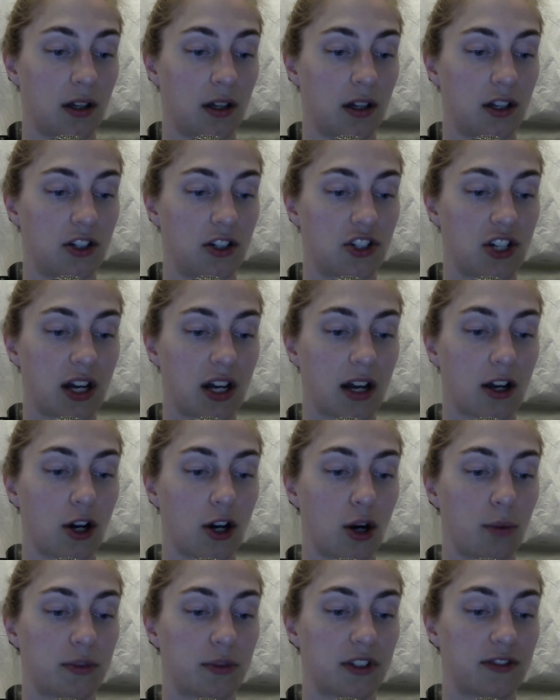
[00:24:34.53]
Jack
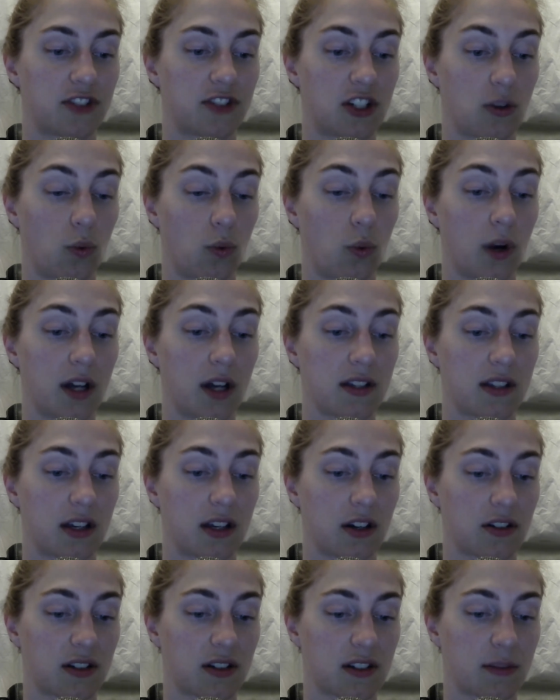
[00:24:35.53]
hoped if she was
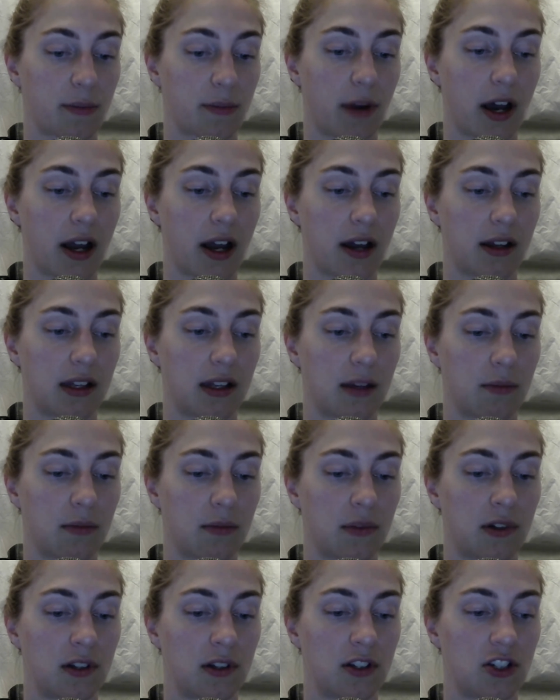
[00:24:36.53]
here to spy on
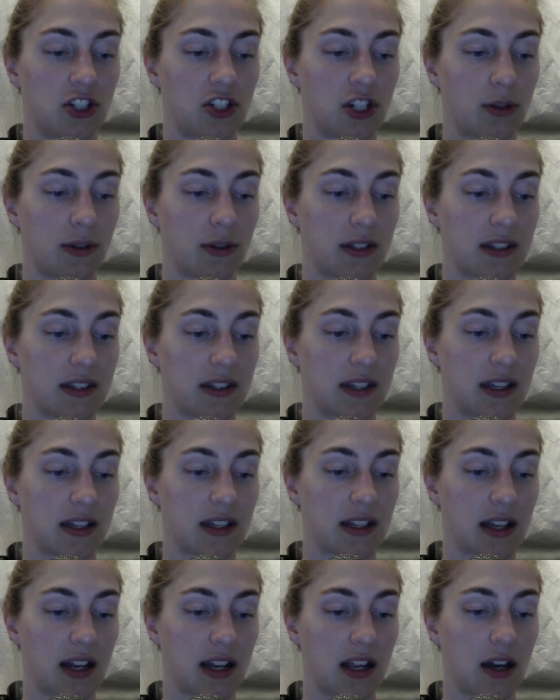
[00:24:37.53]
him, she would
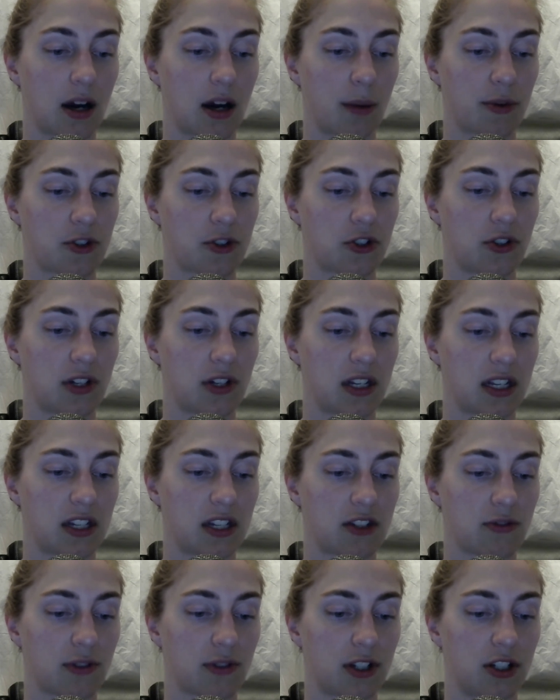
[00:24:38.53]
seize any opportunity
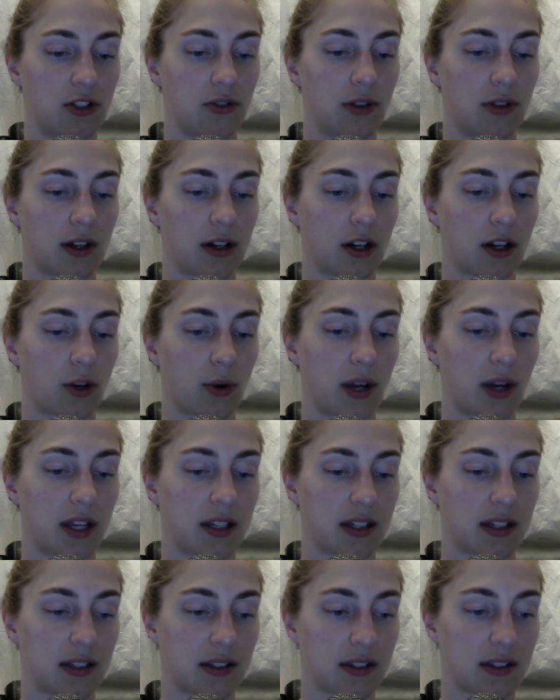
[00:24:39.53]
to renew their
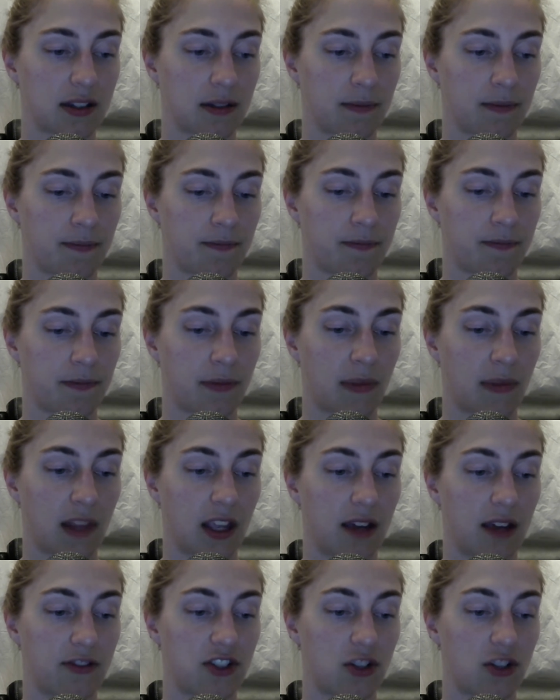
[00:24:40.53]
acquaintance.
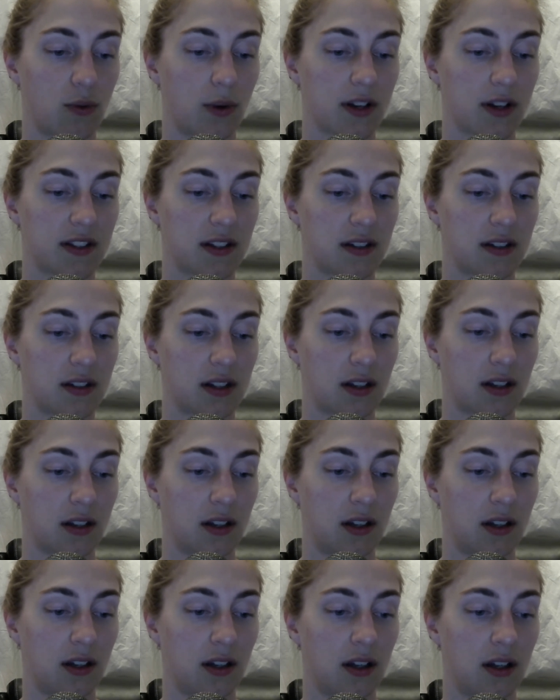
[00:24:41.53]
If she wasn't,
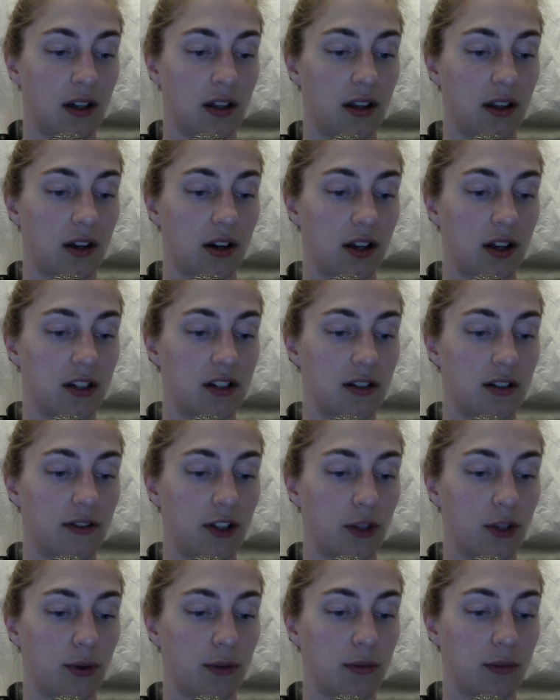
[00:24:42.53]
their
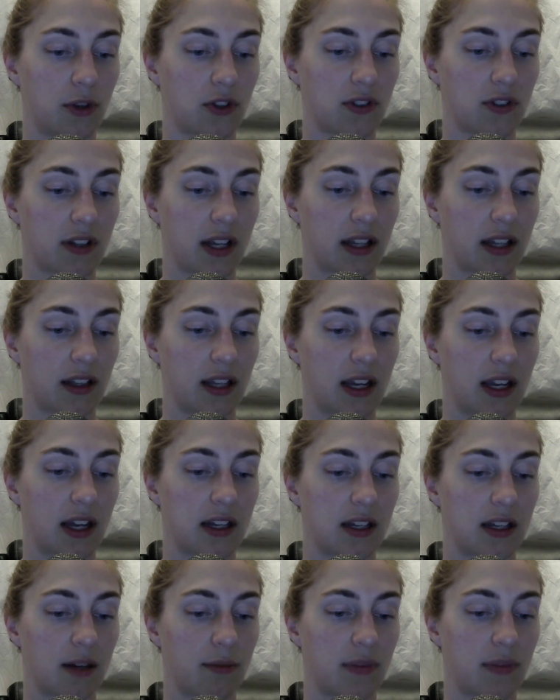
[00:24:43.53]
interview would most likely
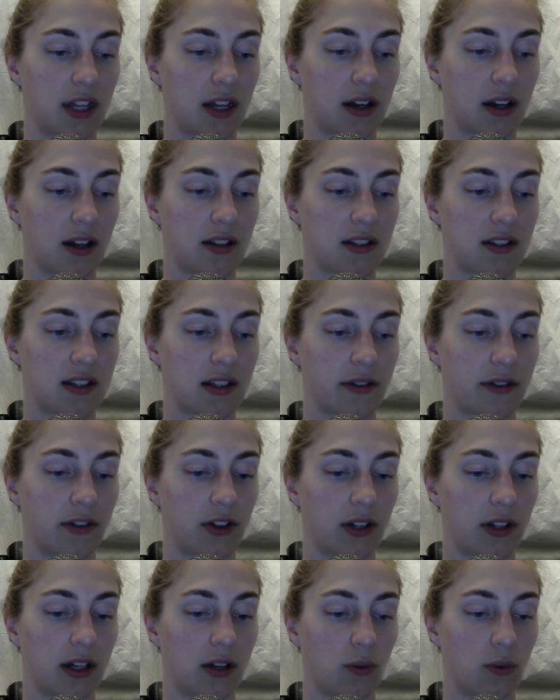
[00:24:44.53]
end up being
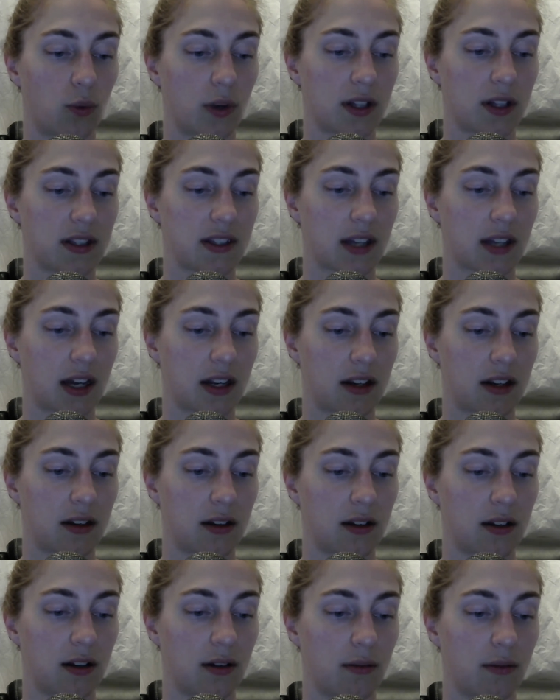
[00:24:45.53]
uncivil and one-sided,
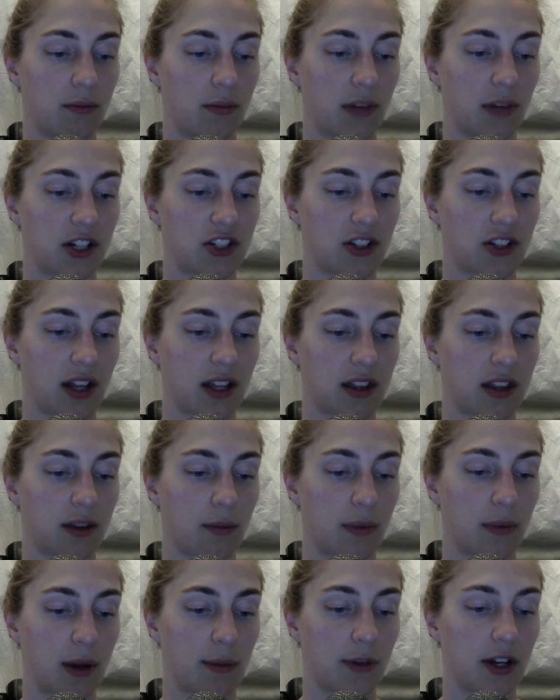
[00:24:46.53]
much like the
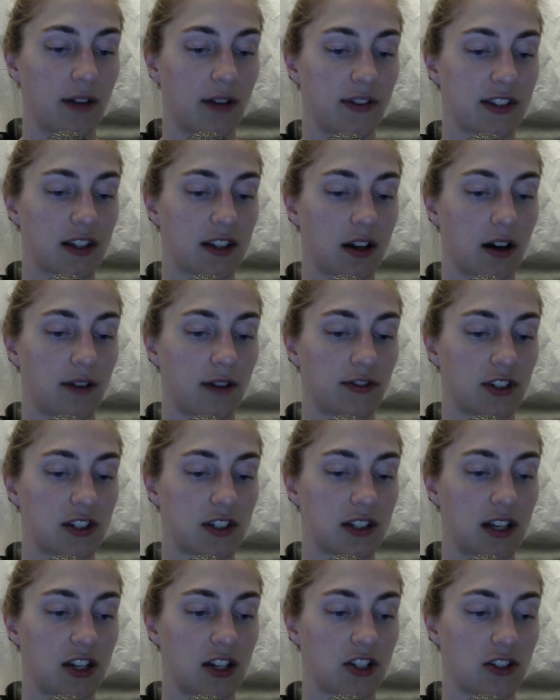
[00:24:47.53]
memory of his
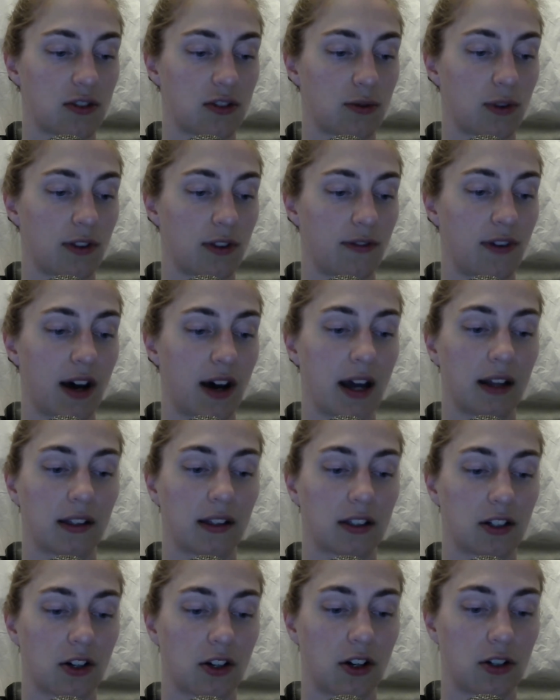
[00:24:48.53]
conversations with
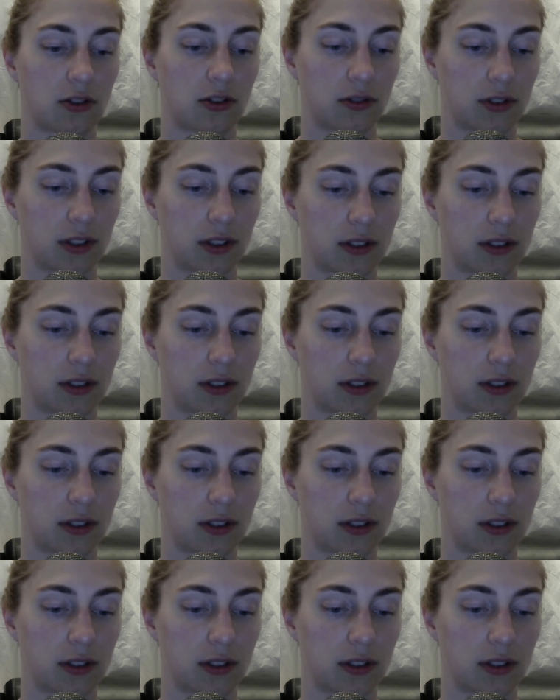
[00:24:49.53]
Violet Arnold.